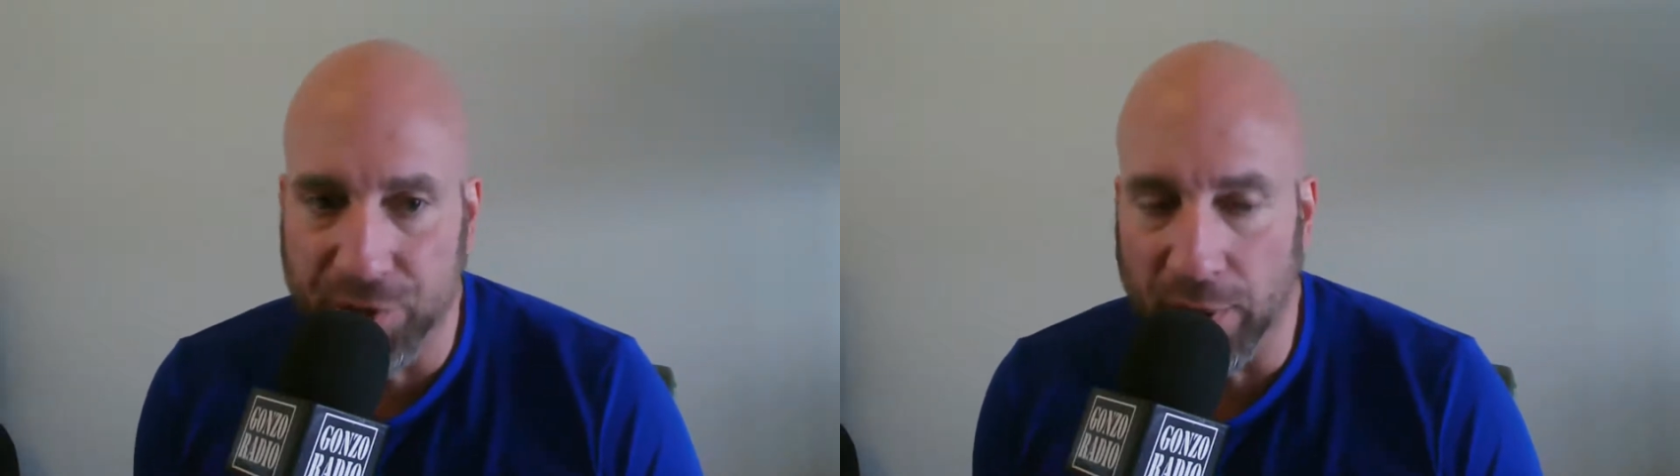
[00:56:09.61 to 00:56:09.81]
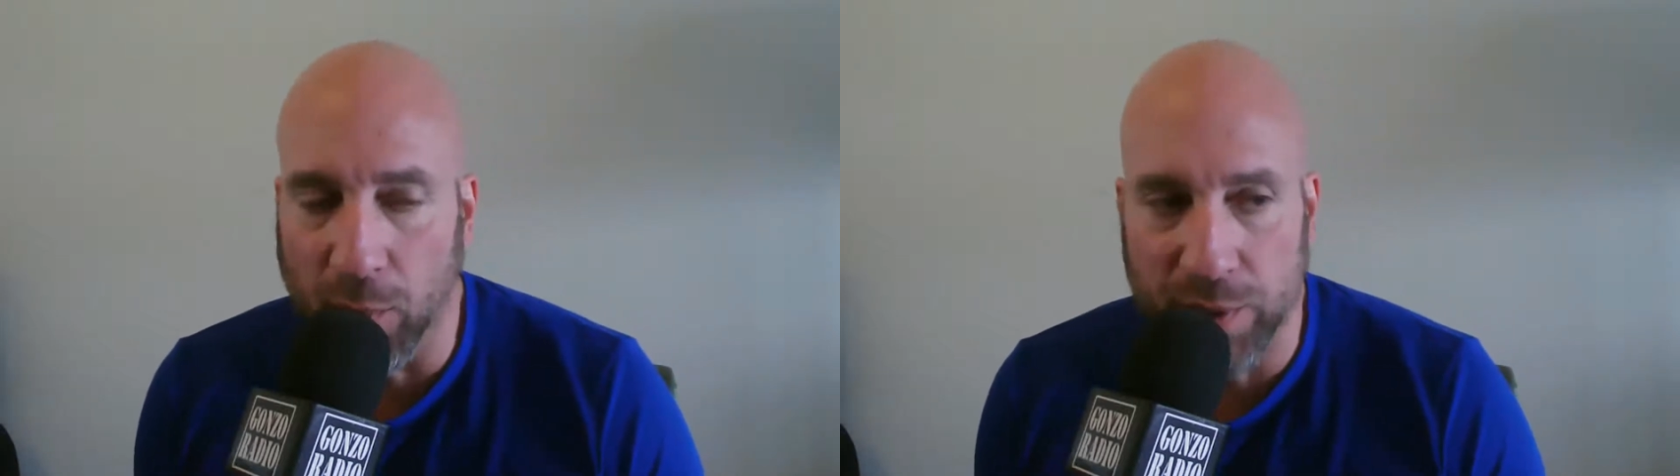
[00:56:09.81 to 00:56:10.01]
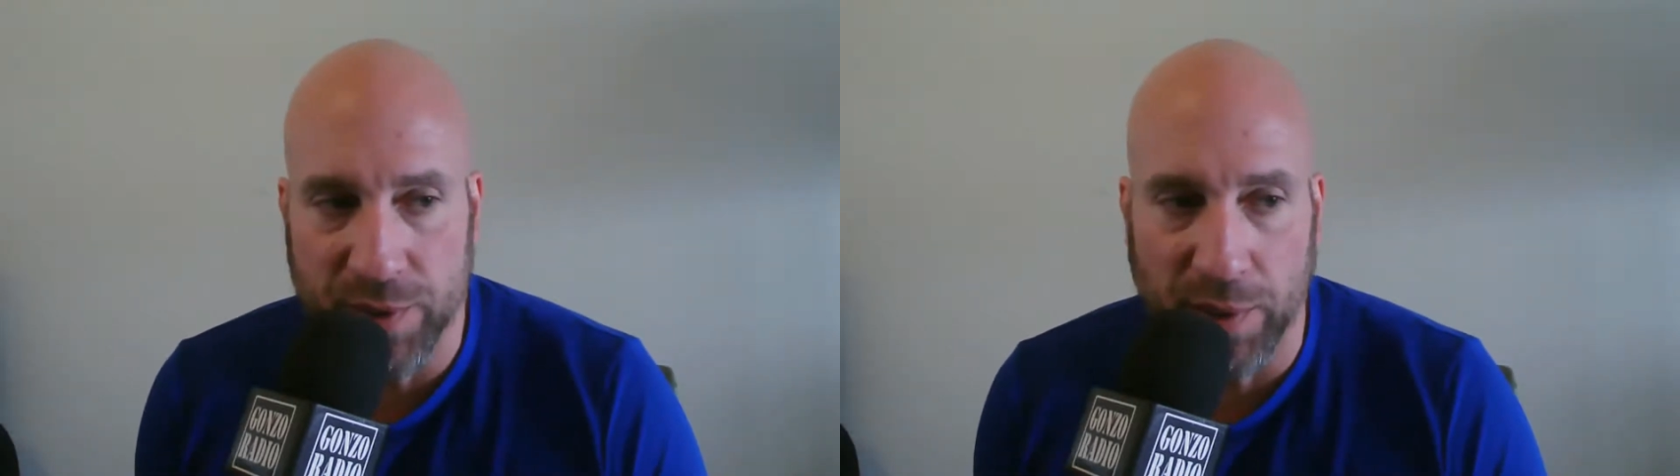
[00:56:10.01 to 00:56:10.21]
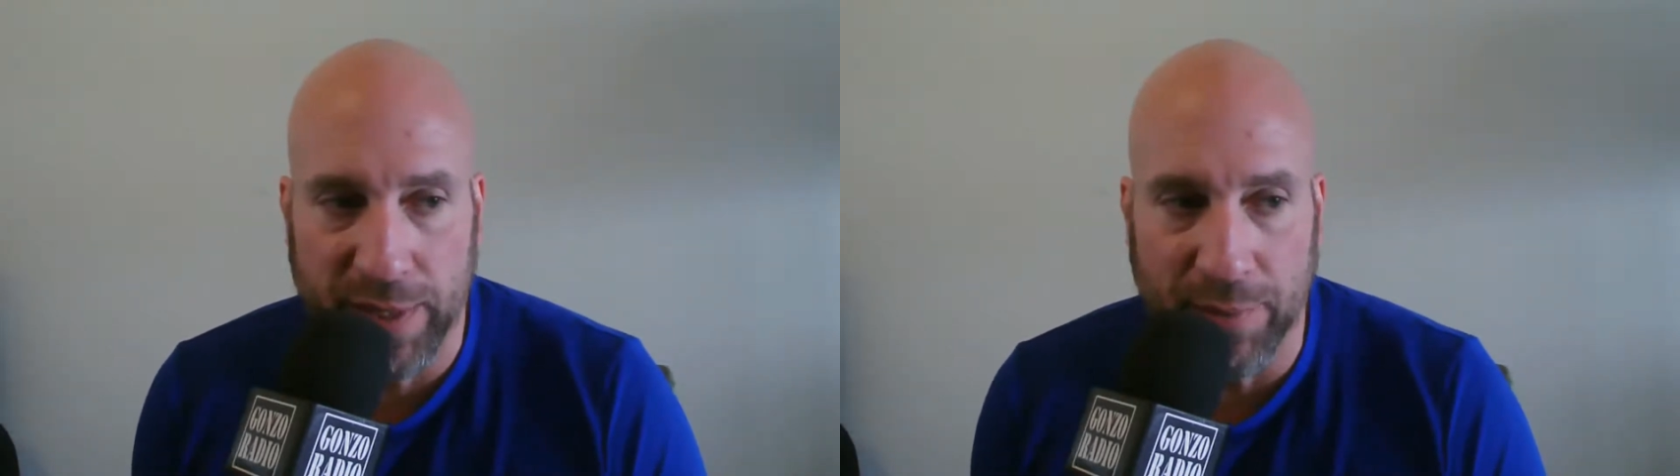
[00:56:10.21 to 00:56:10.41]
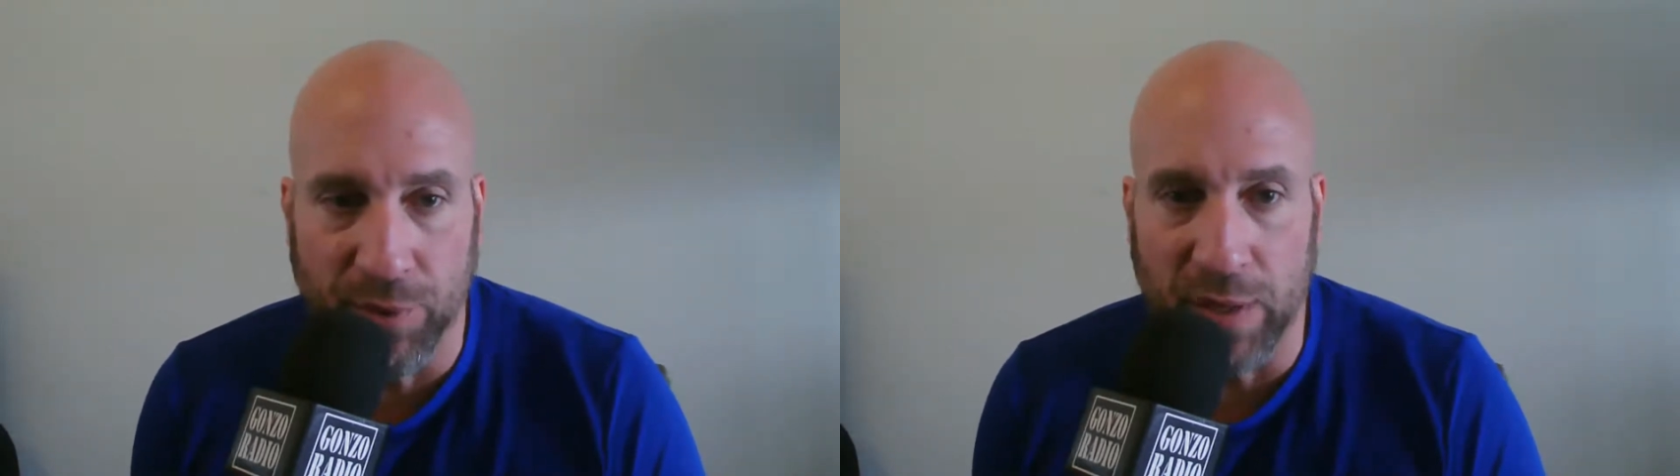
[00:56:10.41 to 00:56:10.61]
year I wasn't on
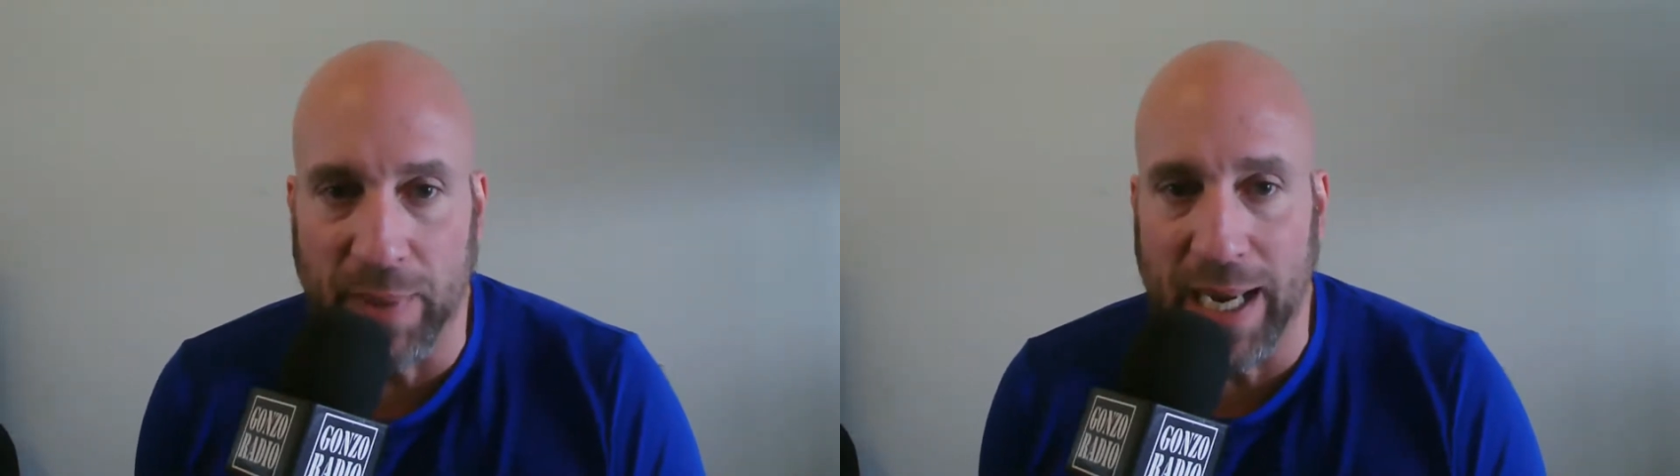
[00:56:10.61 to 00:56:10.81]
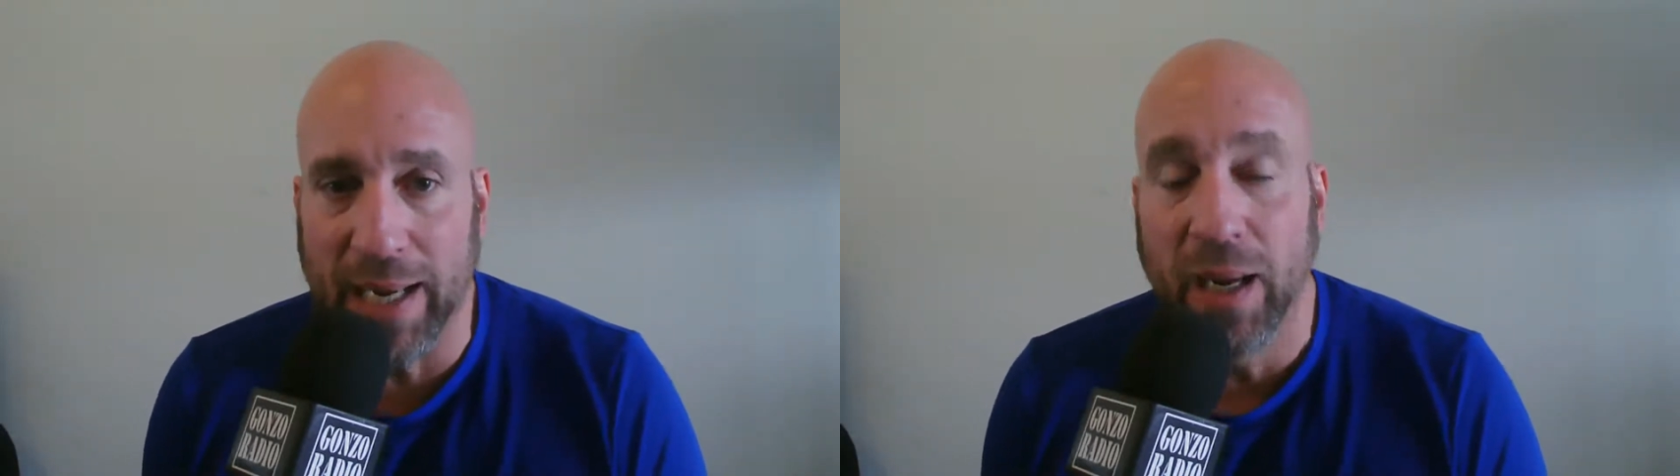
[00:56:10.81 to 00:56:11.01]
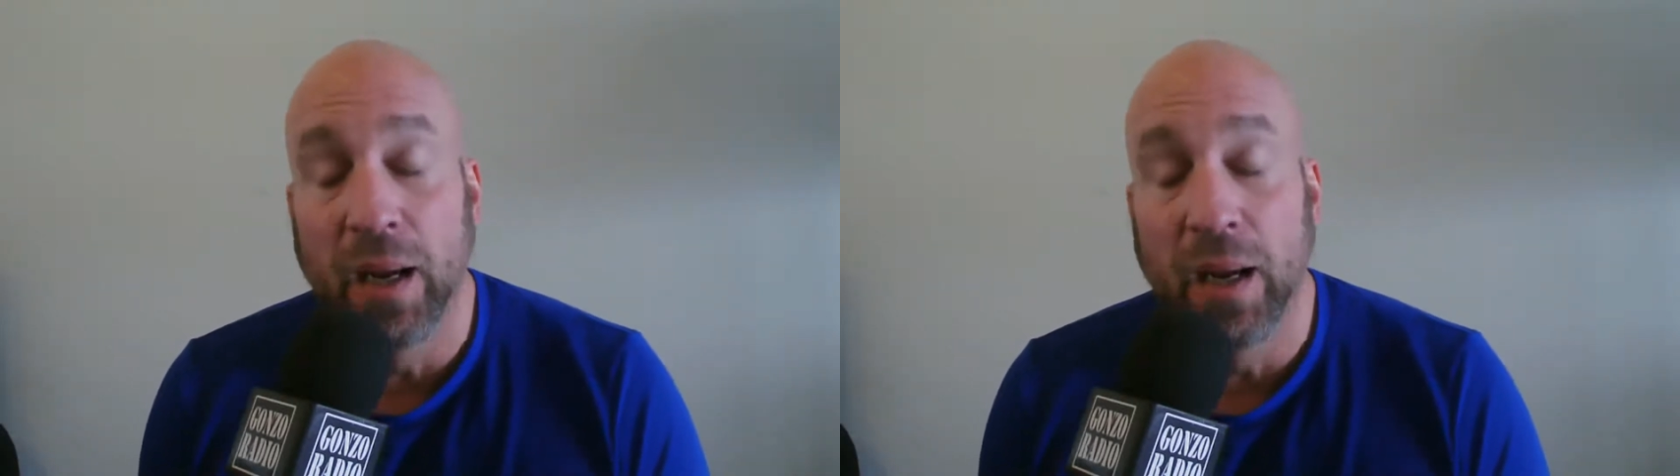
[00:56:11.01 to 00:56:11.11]
Team Green Bay.